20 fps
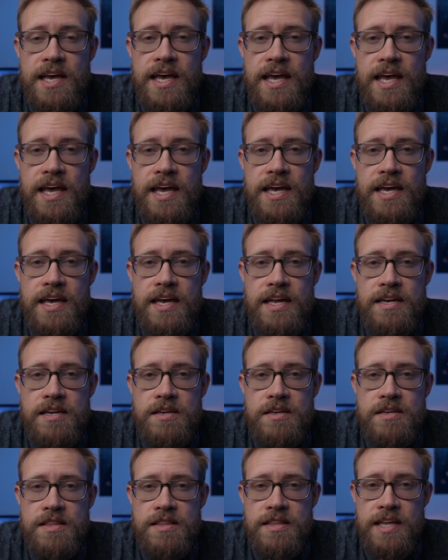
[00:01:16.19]
and
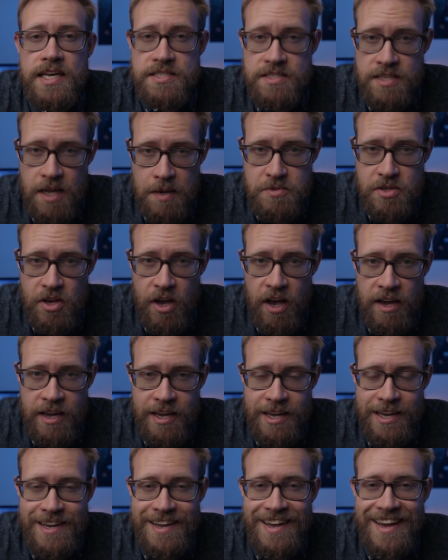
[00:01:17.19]
let's stop
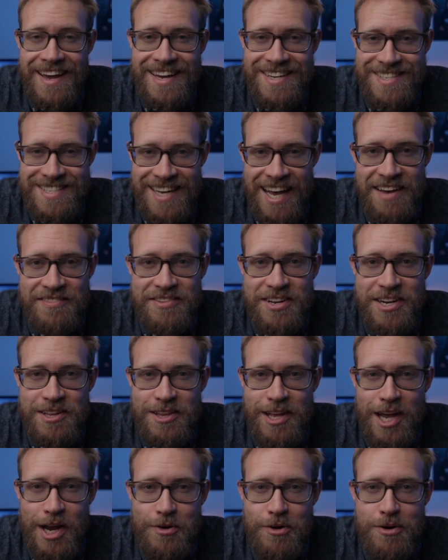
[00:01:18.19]
talking and dive into
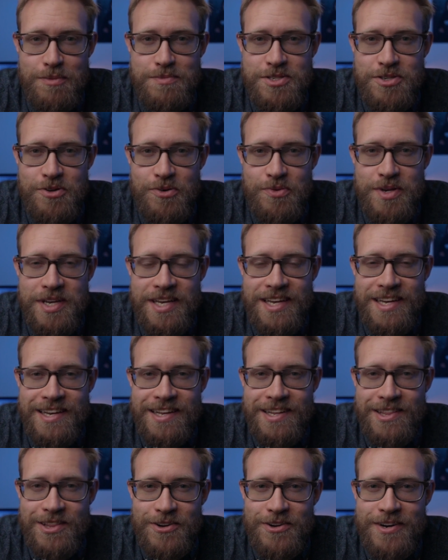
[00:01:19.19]
Lightroom so we
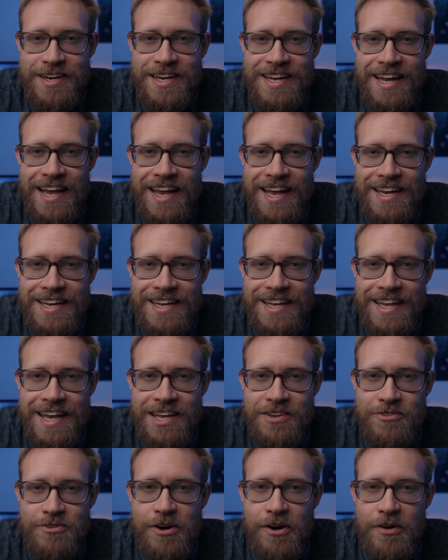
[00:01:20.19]
can learn it and get
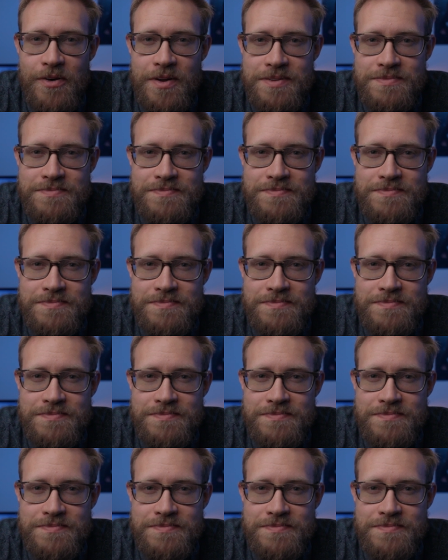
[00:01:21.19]
you going.